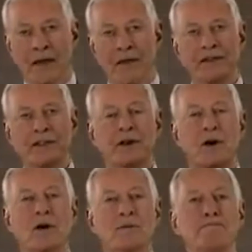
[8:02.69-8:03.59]
This is
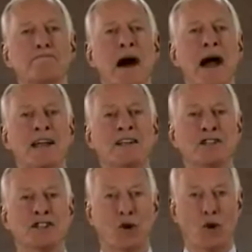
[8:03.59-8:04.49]
called
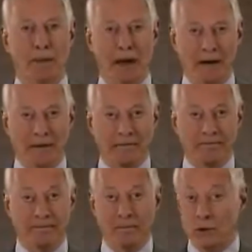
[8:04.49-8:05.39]
mind-storming,
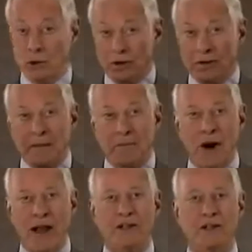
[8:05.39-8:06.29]
sort of like
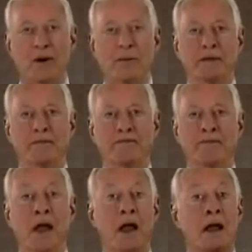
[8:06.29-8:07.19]
brainstorming.
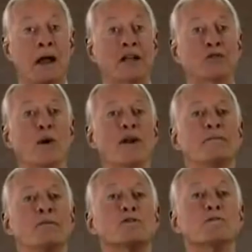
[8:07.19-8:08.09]
It's one of
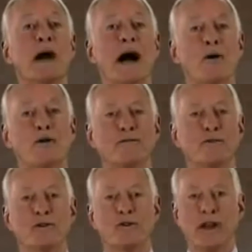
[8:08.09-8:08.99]
the most
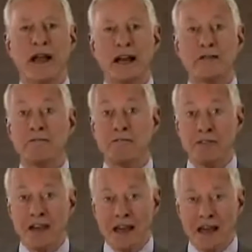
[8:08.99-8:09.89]
powerful creative
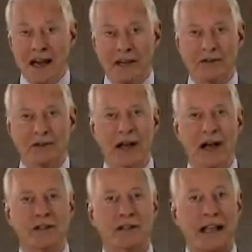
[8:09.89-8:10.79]
thinking
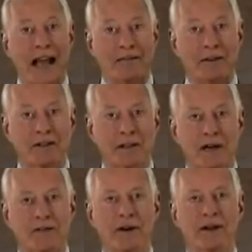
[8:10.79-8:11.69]
exercises ever
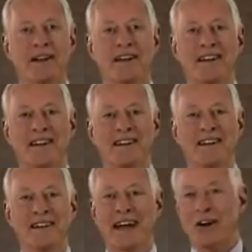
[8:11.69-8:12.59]
discovered,
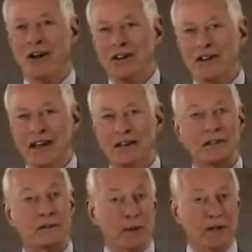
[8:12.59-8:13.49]
and all it takes
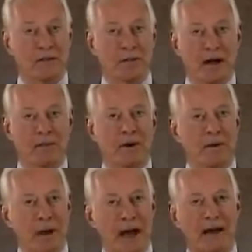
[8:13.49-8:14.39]
is a piece of paper,
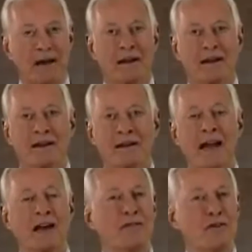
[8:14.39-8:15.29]
a pen,
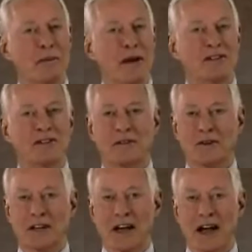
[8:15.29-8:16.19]
and a few minutes of
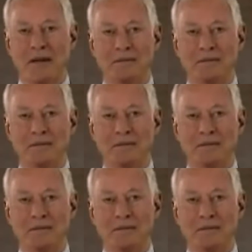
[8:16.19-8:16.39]
your time.